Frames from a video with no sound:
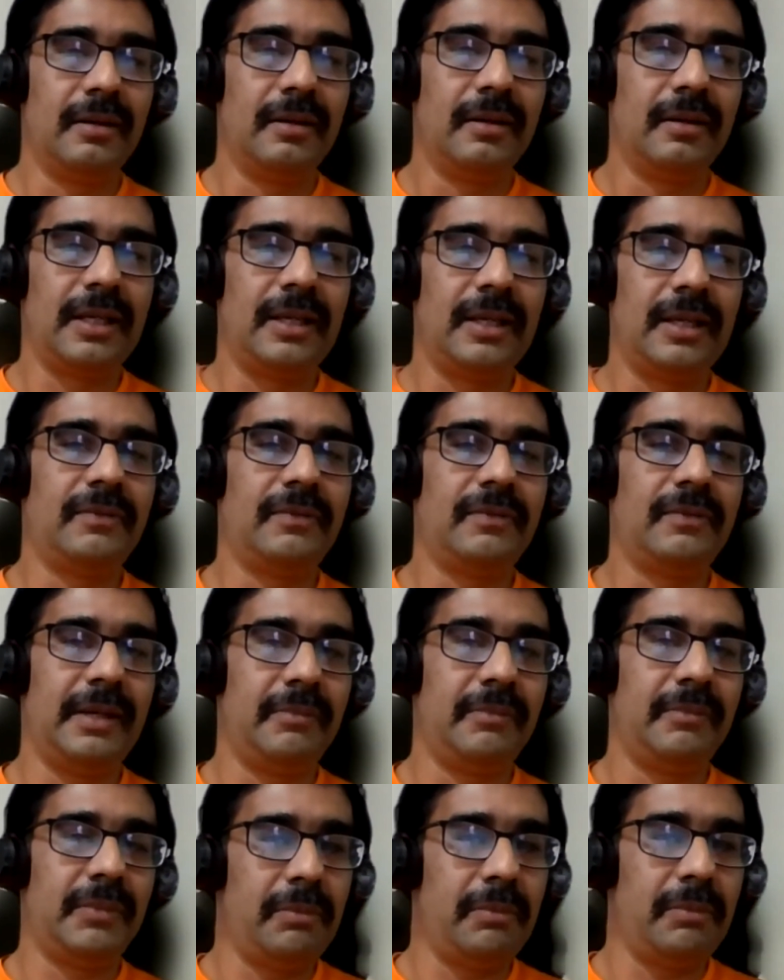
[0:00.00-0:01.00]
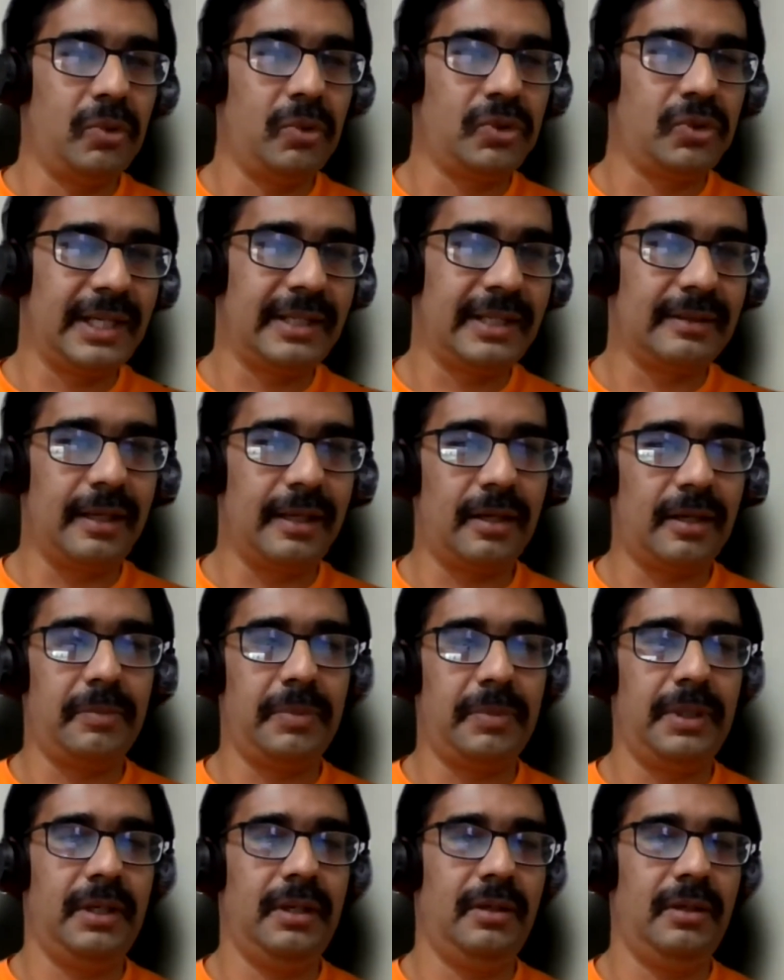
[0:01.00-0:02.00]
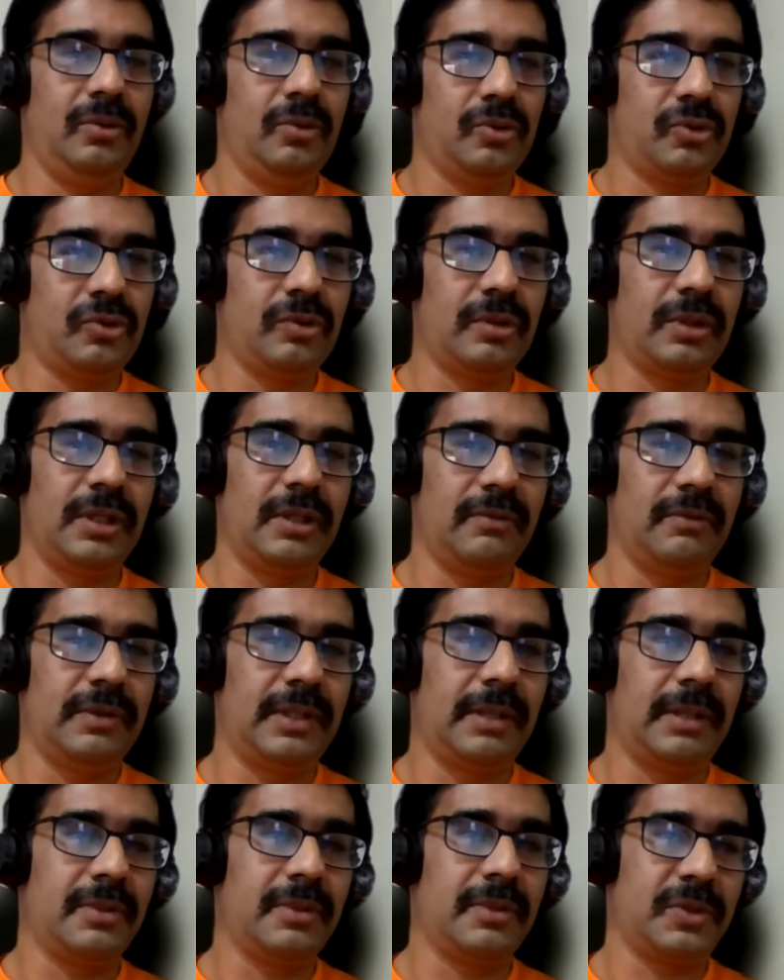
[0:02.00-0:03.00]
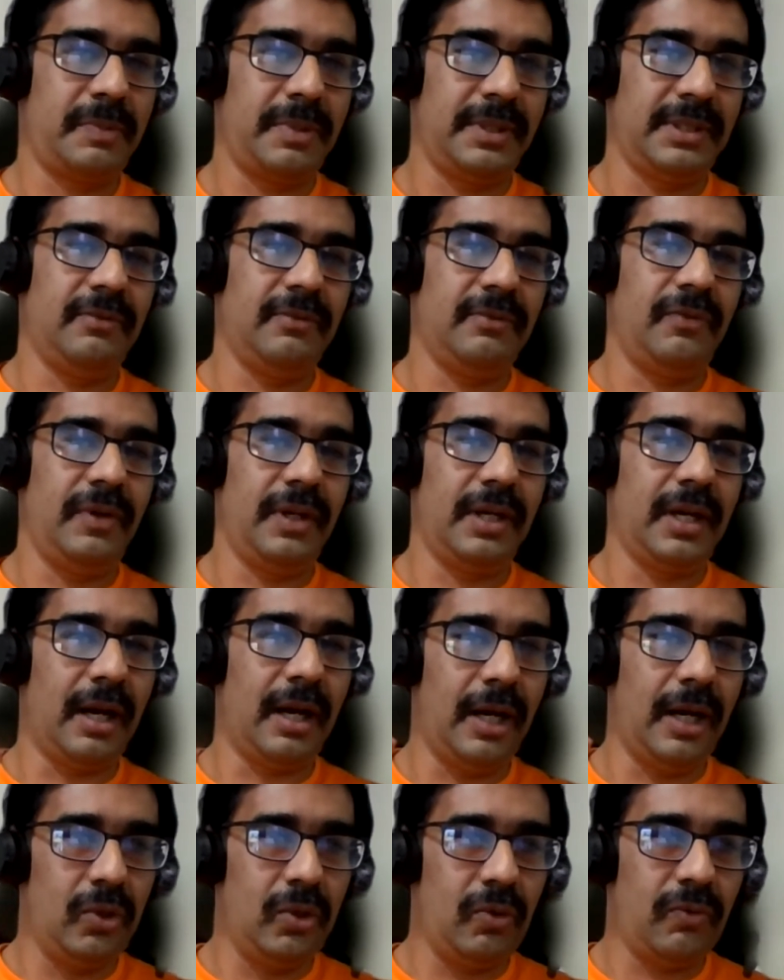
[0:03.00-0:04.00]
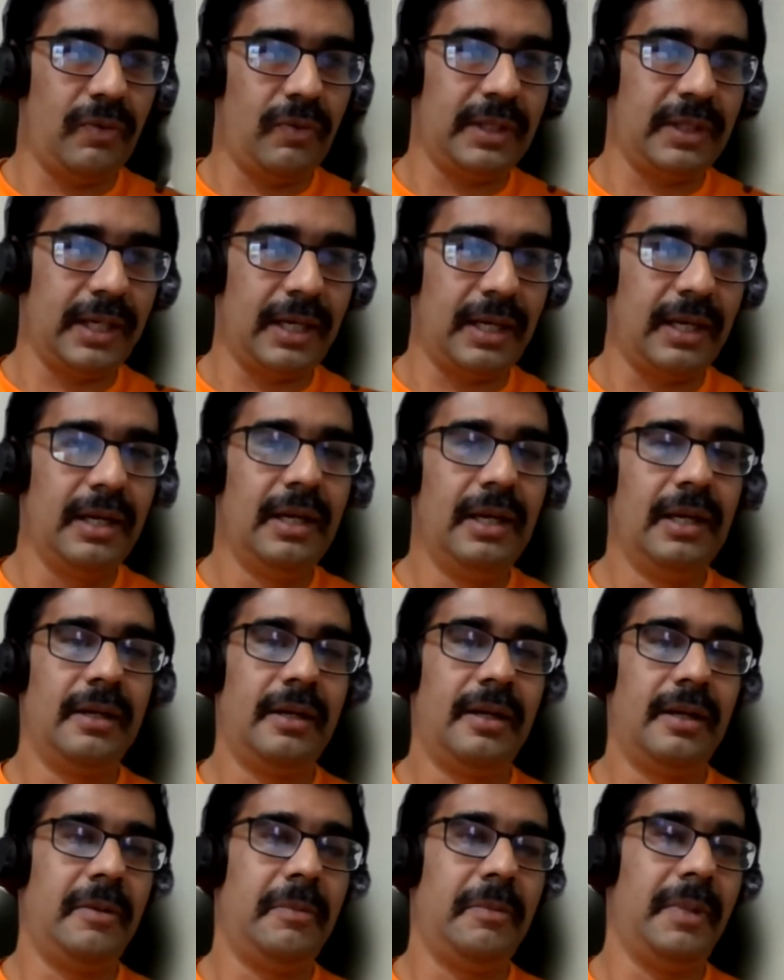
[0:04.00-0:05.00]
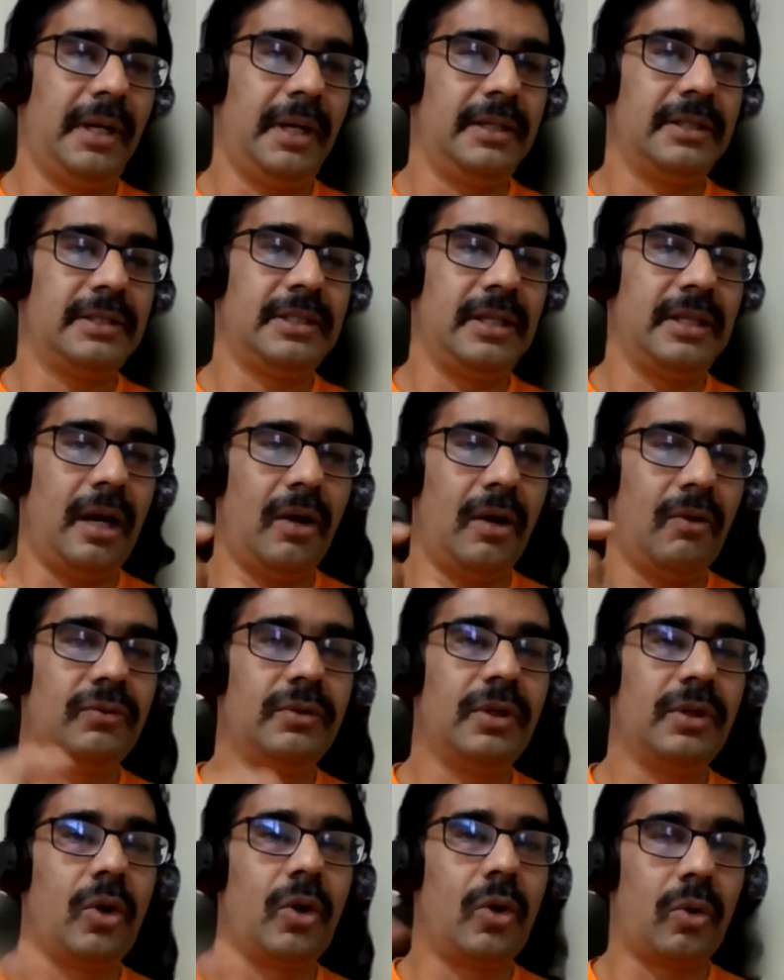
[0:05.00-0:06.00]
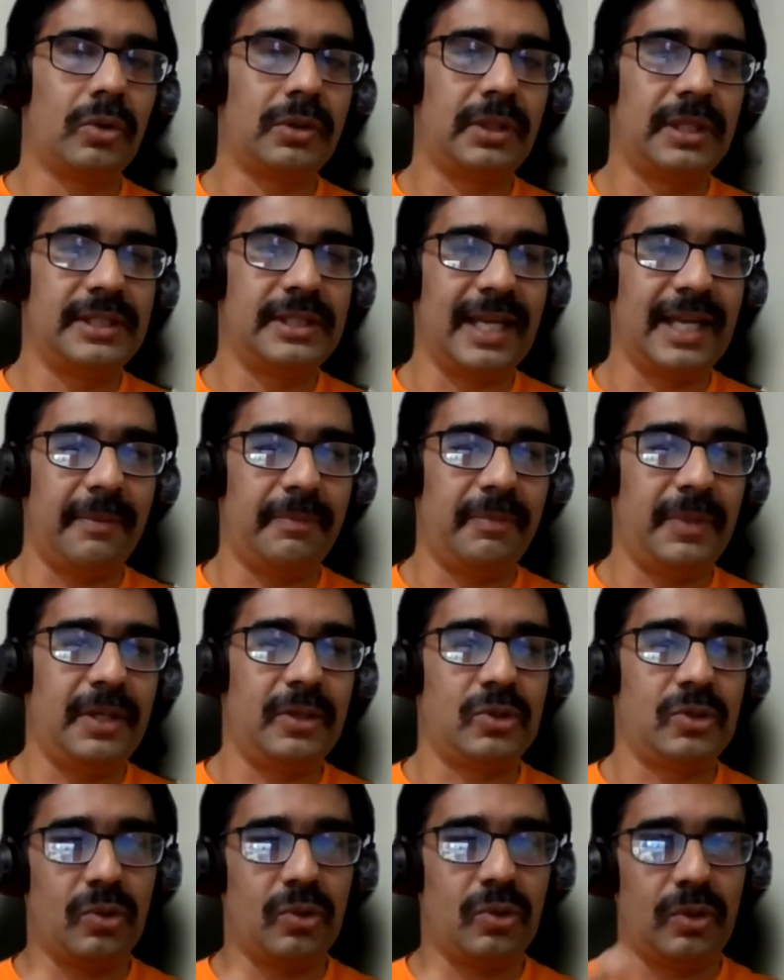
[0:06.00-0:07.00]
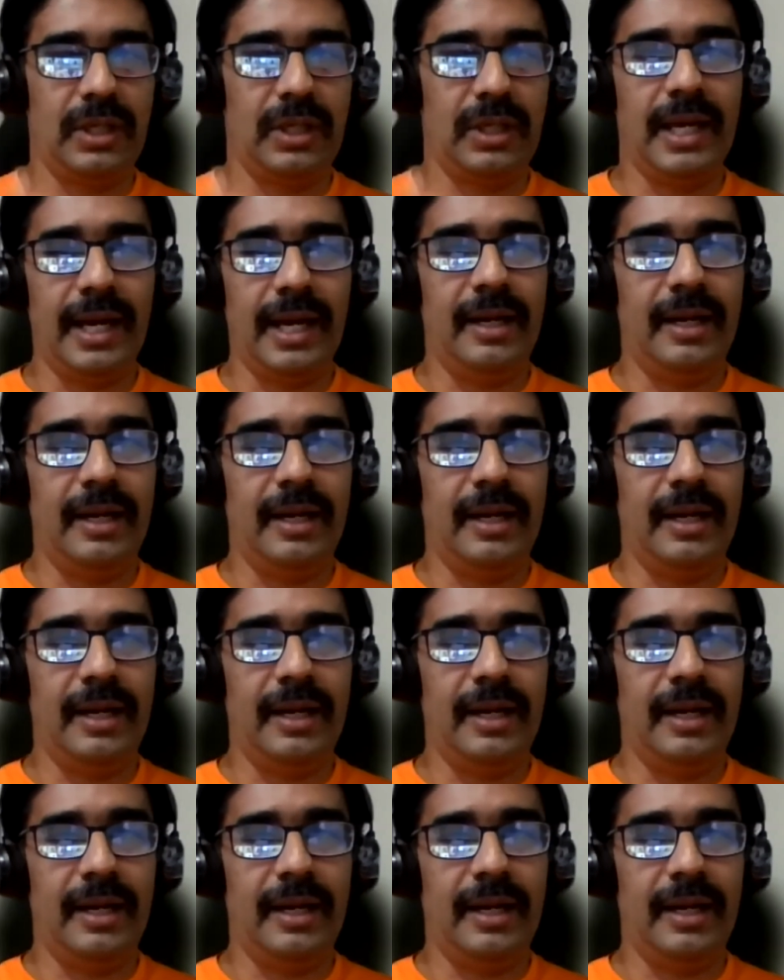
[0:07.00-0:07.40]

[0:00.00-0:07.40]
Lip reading: give them the music therapy, used to give them a specific Ayurveda treatment and see how the growth is happening. So he had